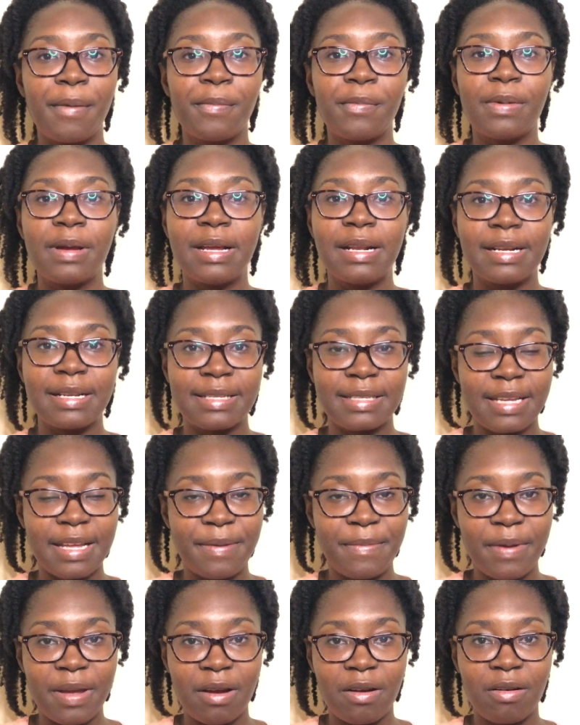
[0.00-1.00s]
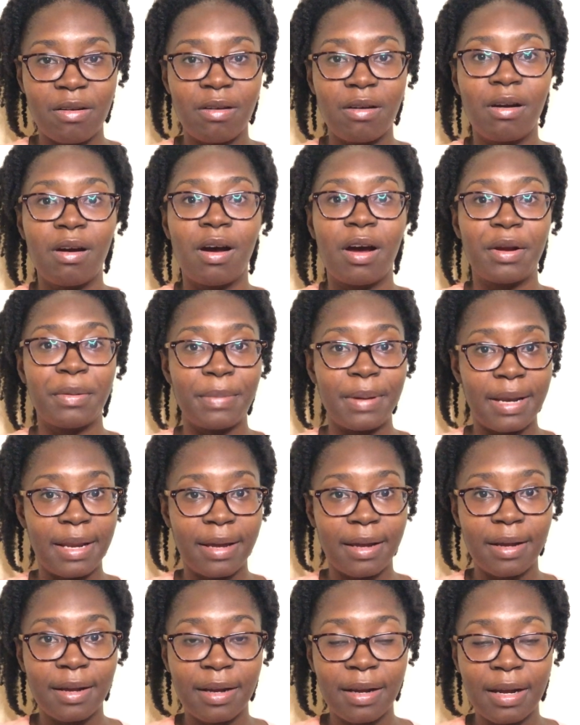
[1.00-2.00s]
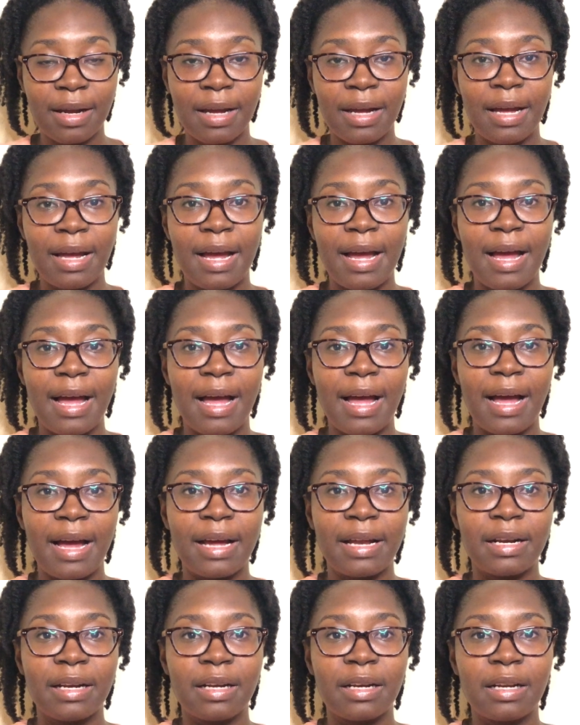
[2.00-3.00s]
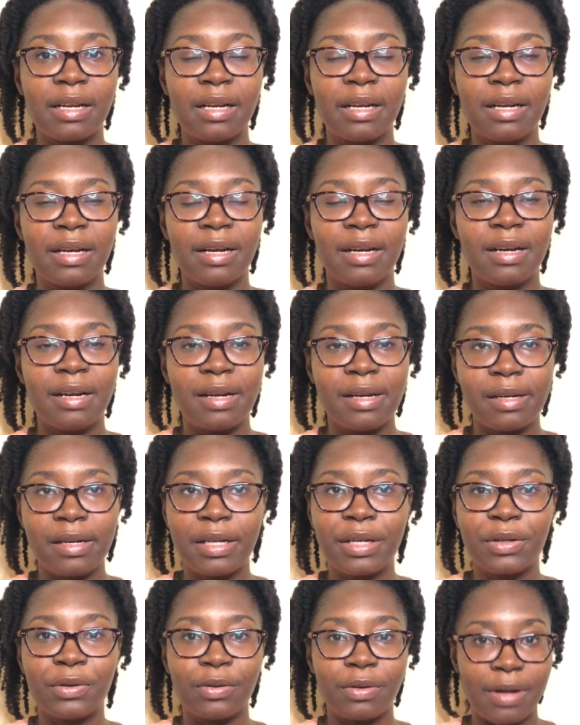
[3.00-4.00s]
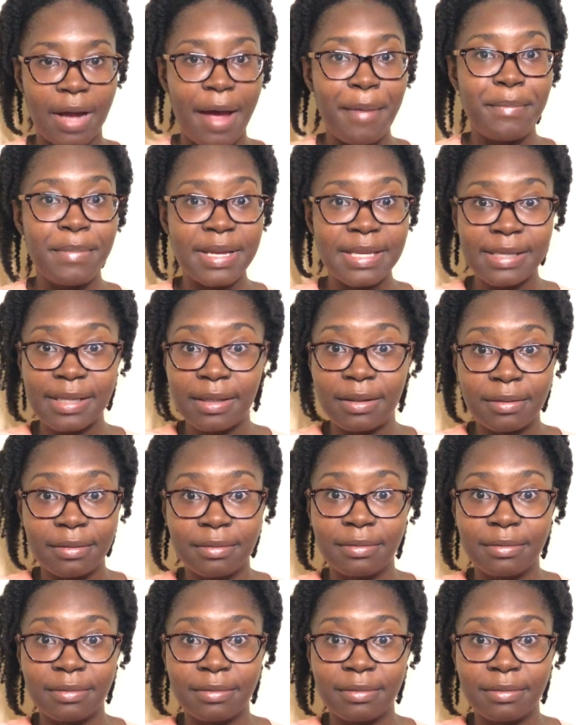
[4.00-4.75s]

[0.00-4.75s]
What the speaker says: in the same area on my leg, and I'm busy.